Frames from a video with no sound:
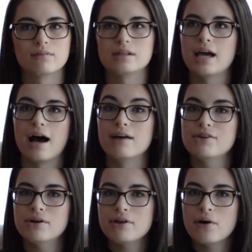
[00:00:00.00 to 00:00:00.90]
yeah, if you
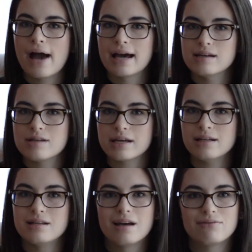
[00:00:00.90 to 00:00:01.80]
don't know, Accutane,
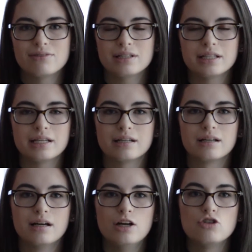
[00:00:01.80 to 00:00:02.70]
it definitely
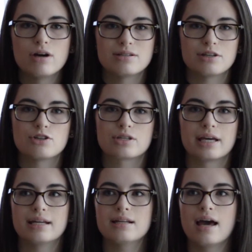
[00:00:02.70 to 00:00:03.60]
dries out your
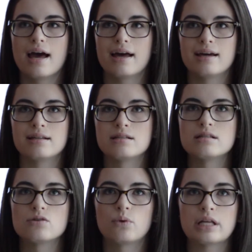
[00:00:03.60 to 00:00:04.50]
skin,
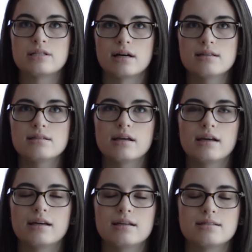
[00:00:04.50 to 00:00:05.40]
and what it does
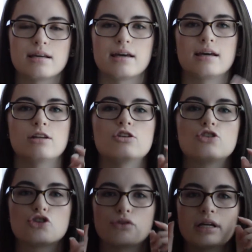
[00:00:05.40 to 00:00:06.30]
is it
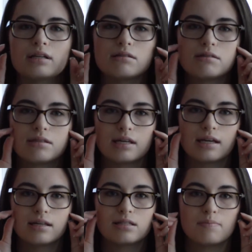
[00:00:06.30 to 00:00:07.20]
shrinks
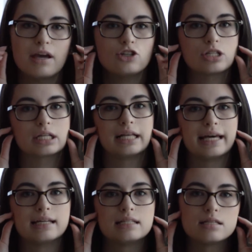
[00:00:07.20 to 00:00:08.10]
the sebaceous
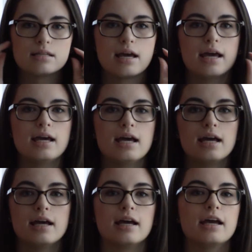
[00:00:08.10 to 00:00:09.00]
glands
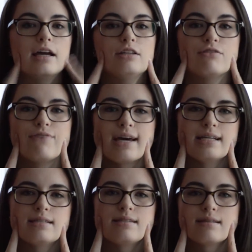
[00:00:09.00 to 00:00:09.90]
in your
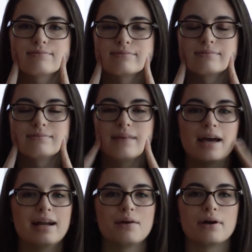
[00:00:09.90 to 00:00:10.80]
face
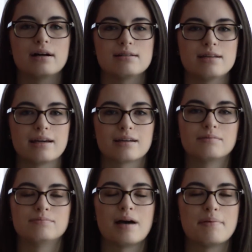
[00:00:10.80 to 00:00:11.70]
and anywhere else, like
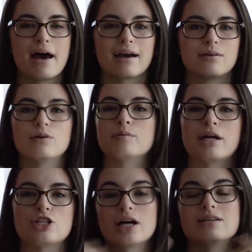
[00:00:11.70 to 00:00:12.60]
my back or
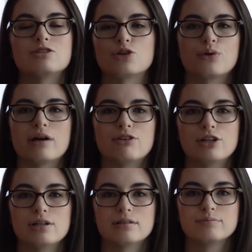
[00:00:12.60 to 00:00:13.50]
my chest or
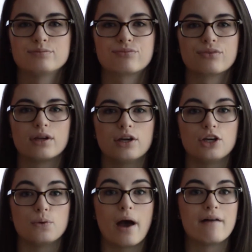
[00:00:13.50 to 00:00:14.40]
wherever
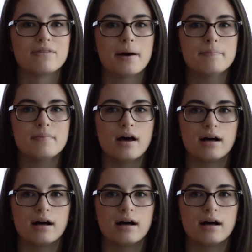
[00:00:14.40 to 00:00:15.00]
you have them.